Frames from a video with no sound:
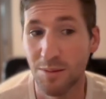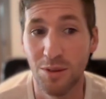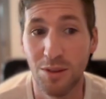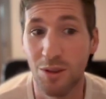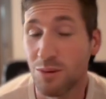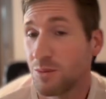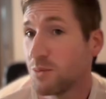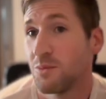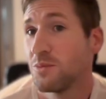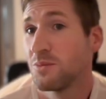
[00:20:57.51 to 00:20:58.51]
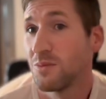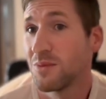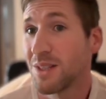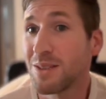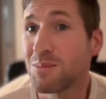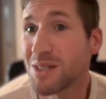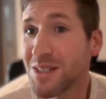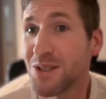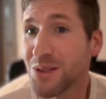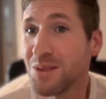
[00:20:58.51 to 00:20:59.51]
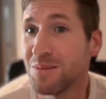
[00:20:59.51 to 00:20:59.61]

So that's pretty cool.